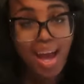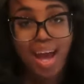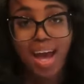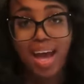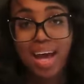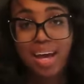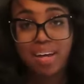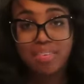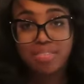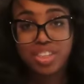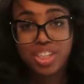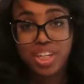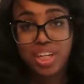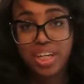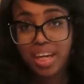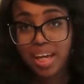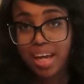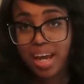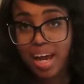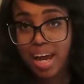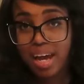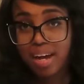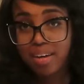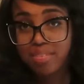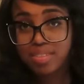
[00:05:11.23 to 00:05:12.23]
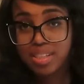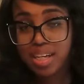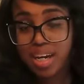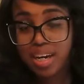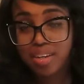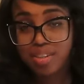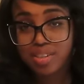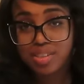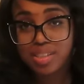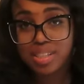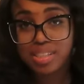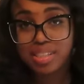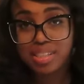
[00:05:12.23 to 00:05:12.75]
I have chicken, I have
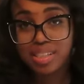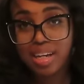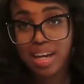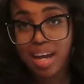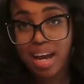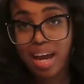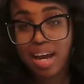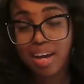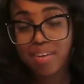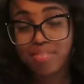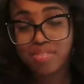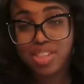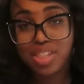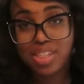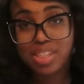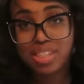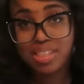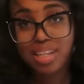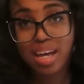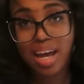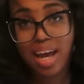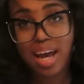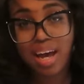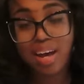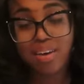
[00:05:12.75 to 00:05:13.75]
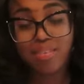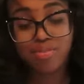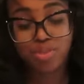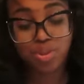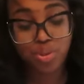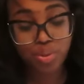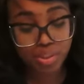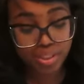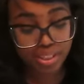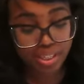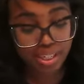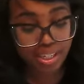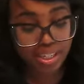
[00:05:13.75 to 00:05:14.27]
taco seasoning, I have cheese, I have
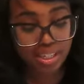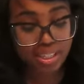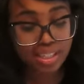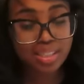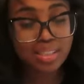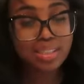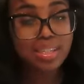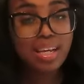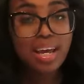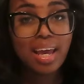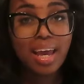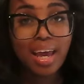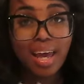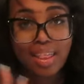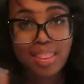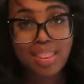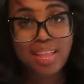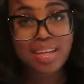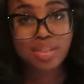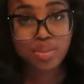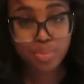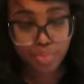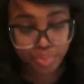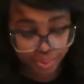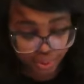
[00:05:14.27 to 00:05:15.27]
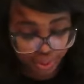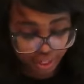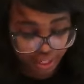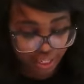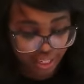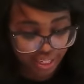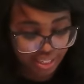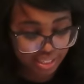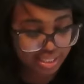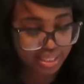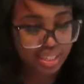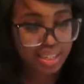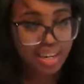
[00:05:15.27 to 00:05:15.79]
tortillas, and that's what we're gonna
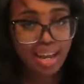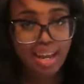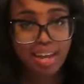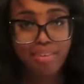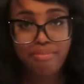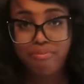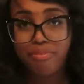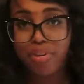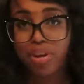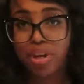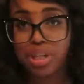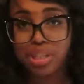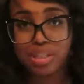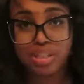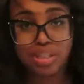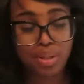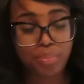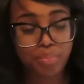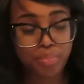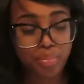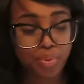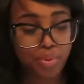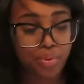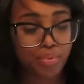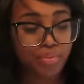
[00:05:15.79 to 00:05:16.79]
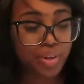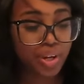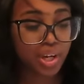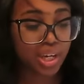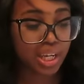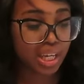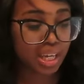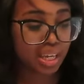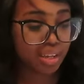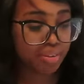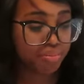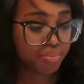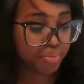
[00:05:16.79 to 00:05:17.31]
eat tonight. Very simple, very
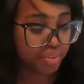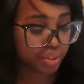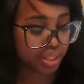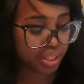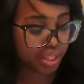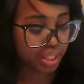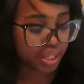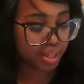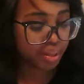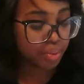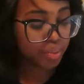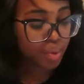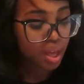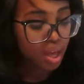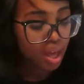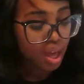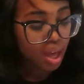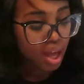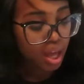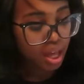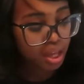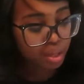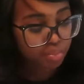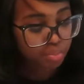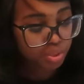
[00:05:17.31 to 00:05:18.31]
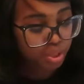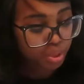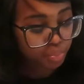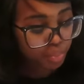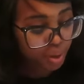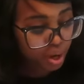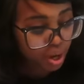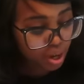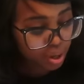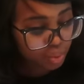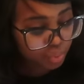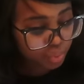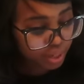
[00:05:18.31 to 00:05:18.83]
kid friendly.
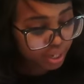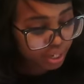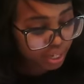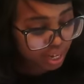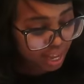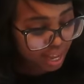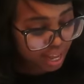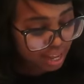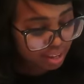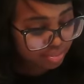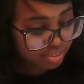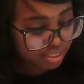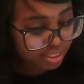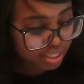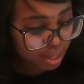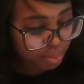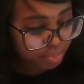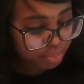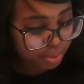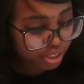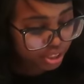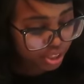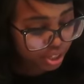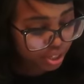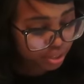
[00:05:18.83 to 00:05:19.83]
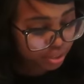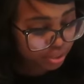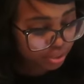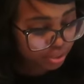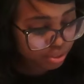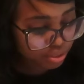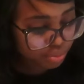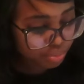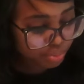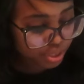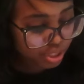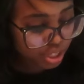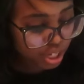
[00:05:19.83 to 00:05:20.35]
Tomorrow we're gonna have sloppy
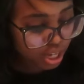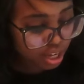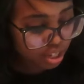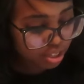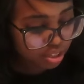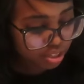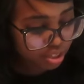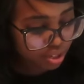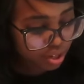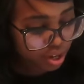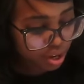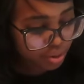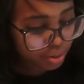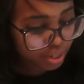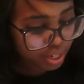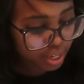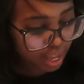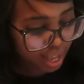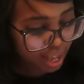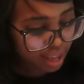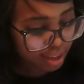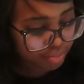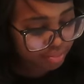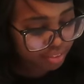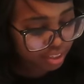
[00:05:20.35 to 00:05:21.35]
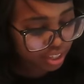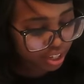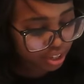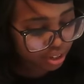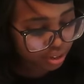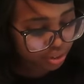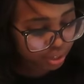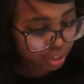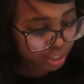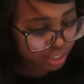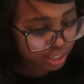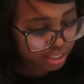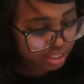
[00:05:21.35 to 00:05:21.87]
joes, which I also already have the
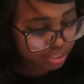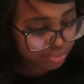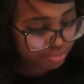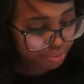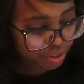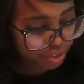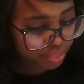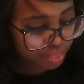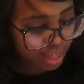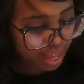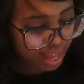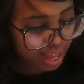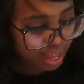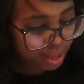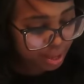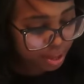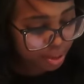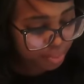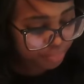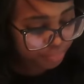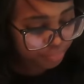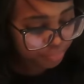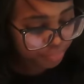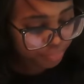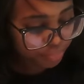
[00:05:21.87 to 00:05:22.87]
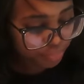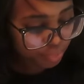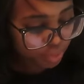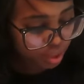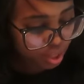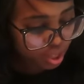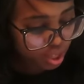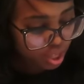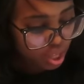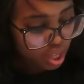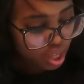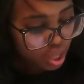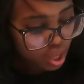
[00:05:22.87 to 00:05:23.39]
ingredients for that.
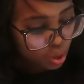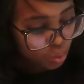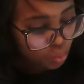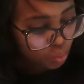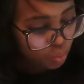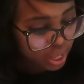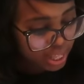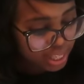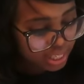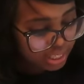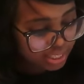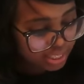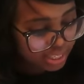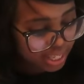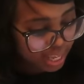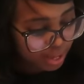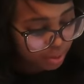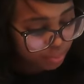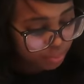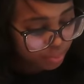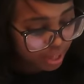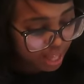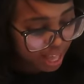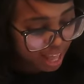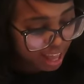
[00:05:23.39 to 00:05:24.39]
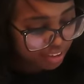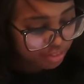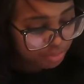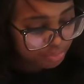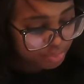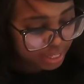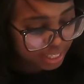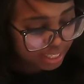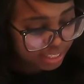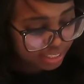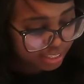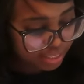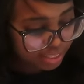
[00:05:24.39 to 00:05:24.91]
Wednesday we'll have
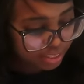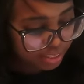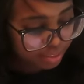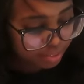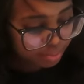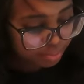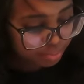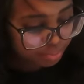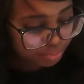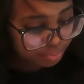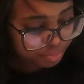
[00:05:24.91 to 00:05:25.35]
pizza.